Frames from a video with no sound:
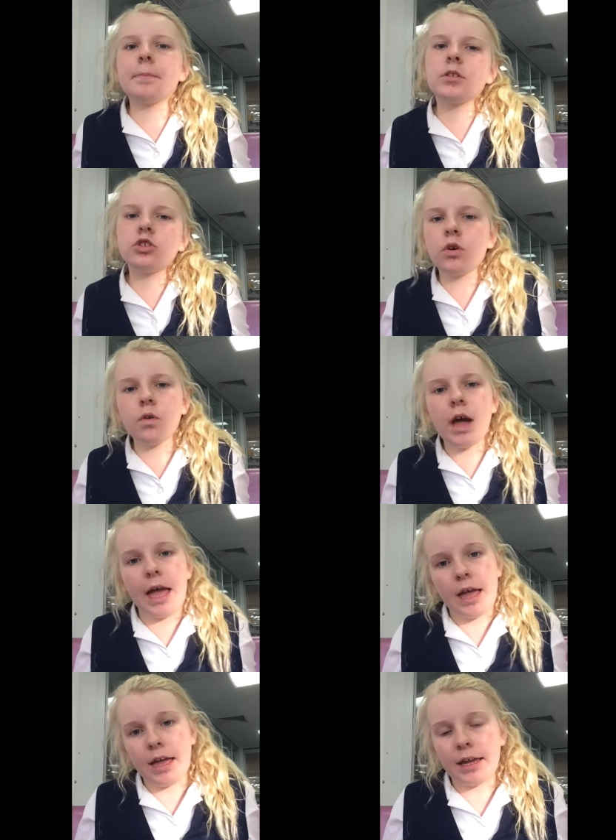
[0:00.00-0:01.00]
So
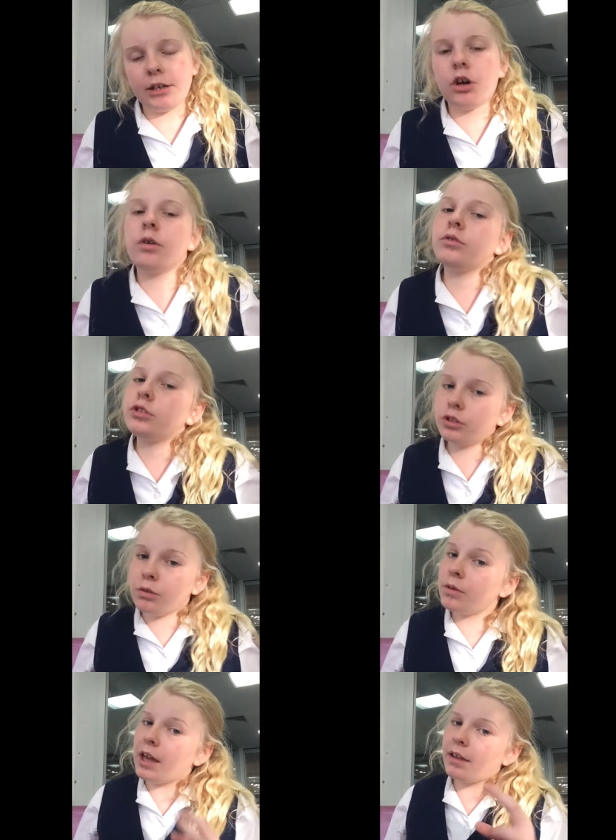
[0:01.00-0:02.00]
I know
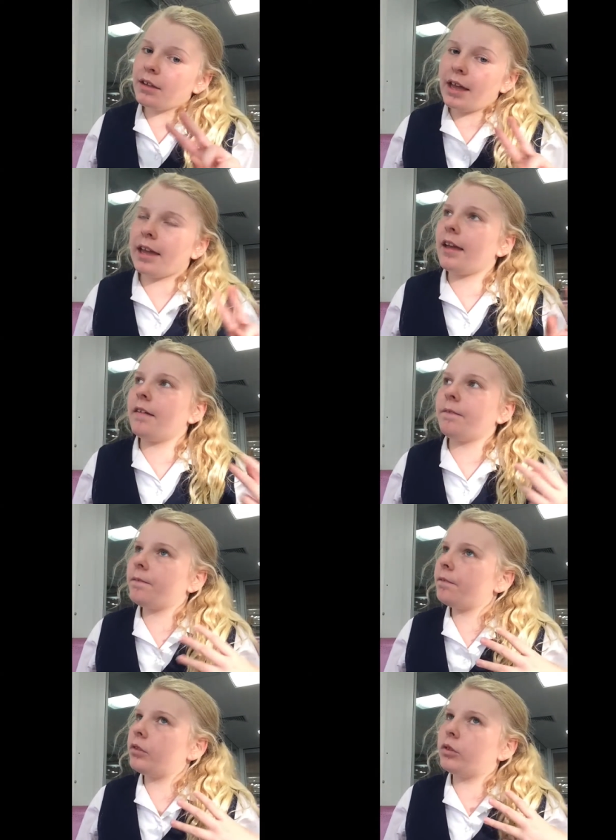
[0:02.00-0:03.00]
I have
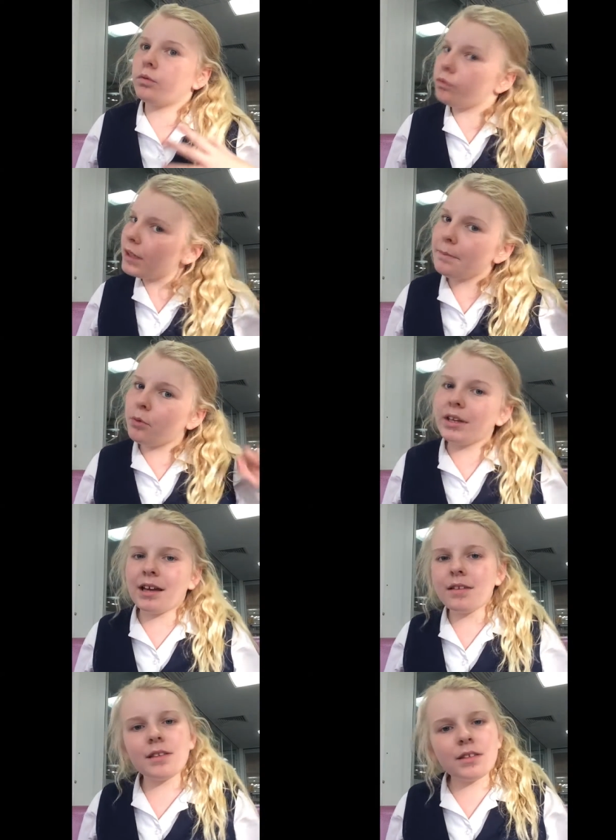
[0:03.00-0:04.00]
three boy
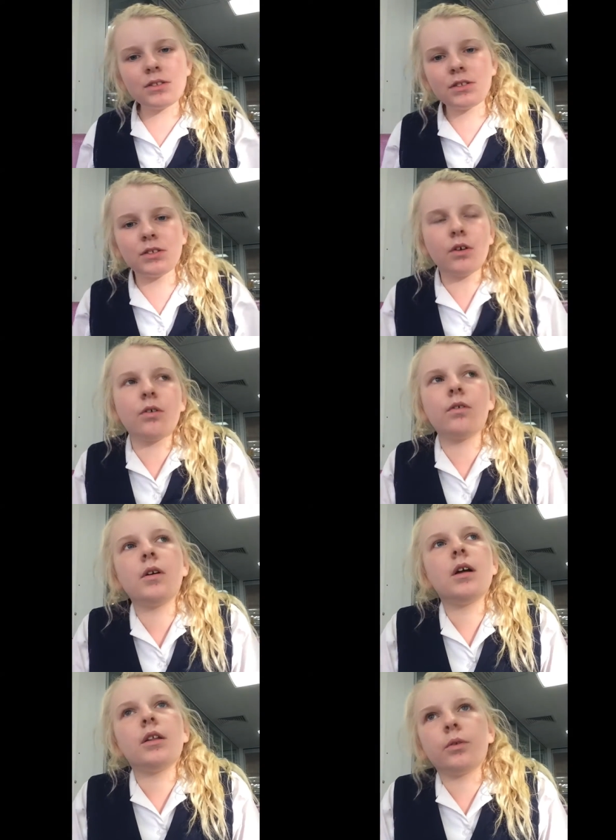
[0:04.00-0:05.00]
cousins, so
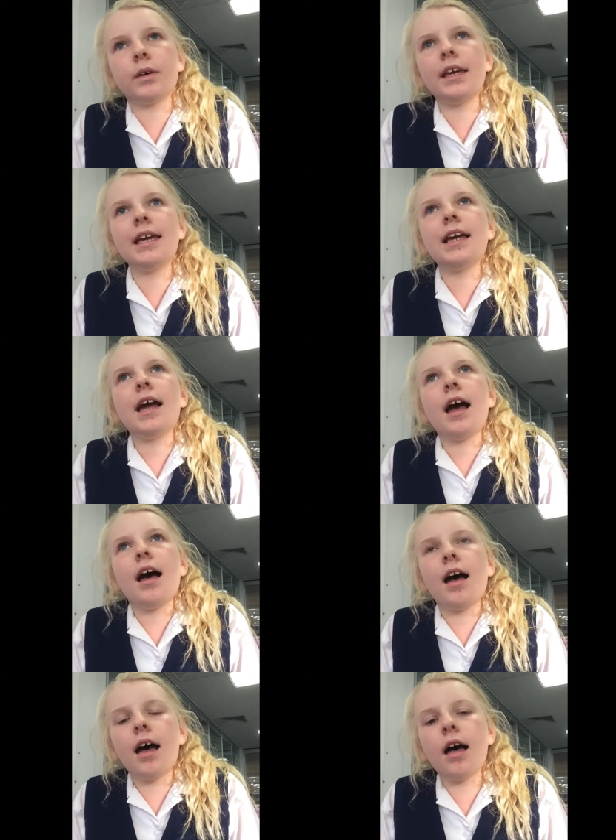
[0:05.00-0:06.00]
three.
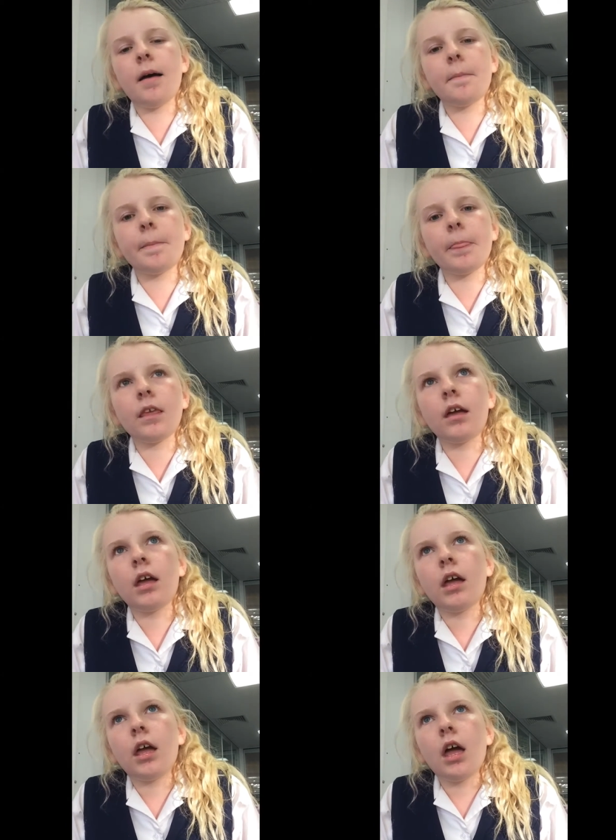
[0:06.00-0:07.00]

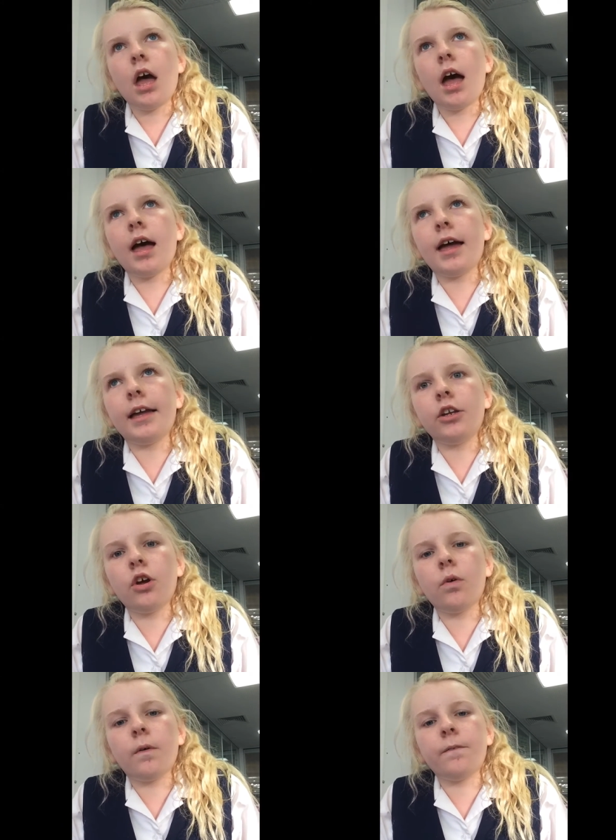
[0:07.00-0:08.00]
I
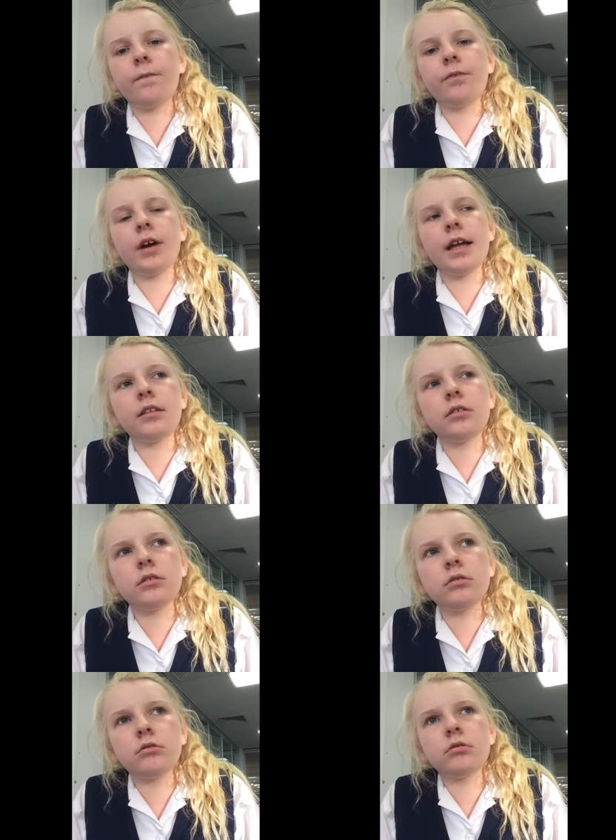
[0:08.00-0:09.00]
know a friend,
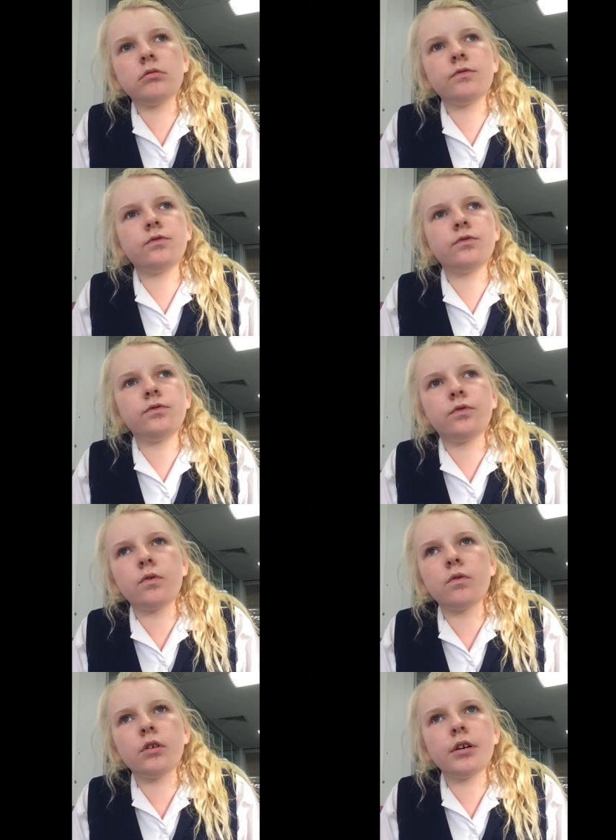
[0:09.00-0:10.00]

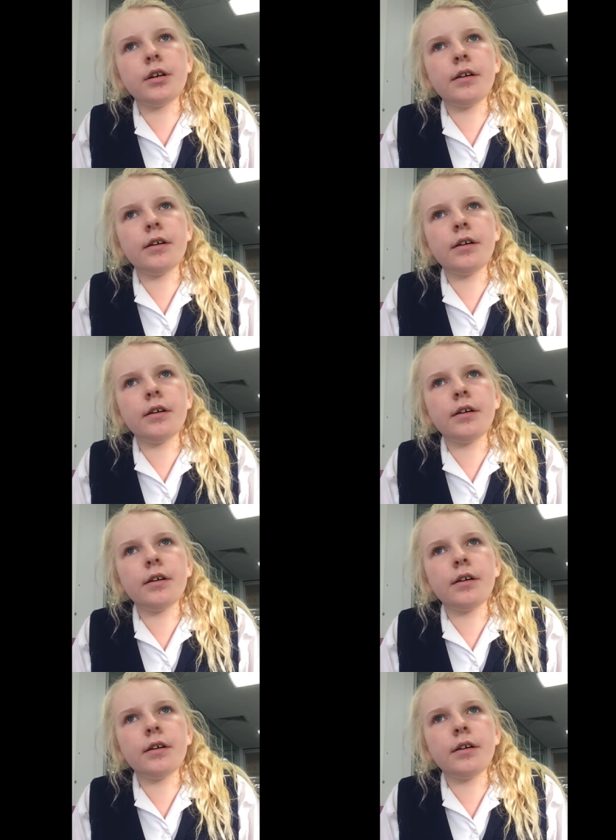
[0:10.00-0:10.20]
four.